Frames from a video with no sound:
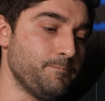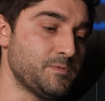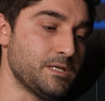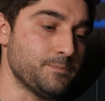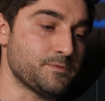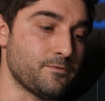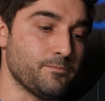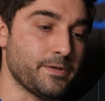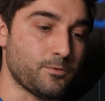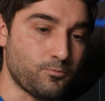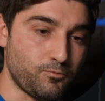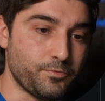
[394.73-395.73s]
tips from
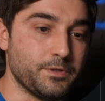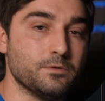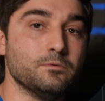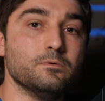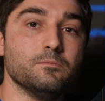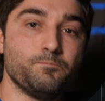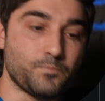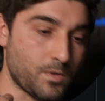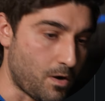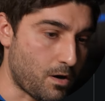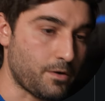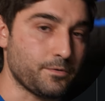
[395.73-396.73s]
real
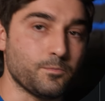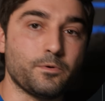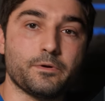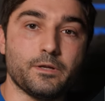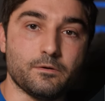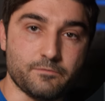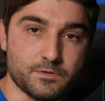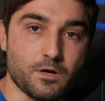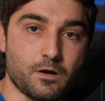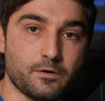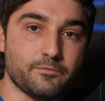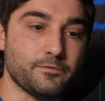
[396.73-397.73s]
hardworking
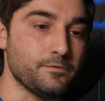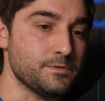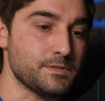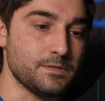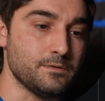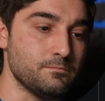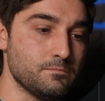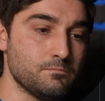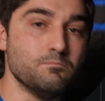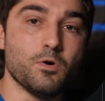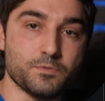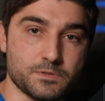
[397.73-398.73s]
photographers in
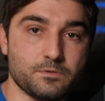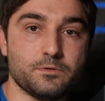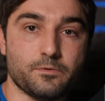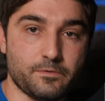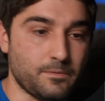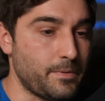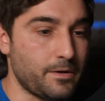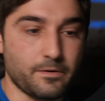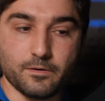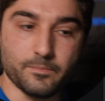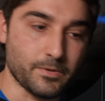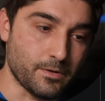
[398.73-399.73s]
mostly North
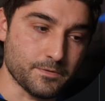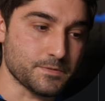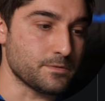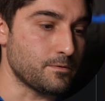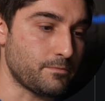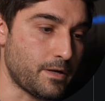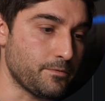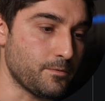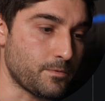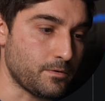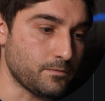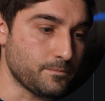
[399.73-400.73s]
America, but also around the
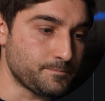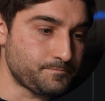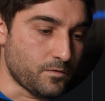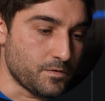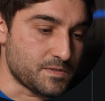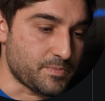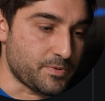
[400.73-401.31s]
world. So this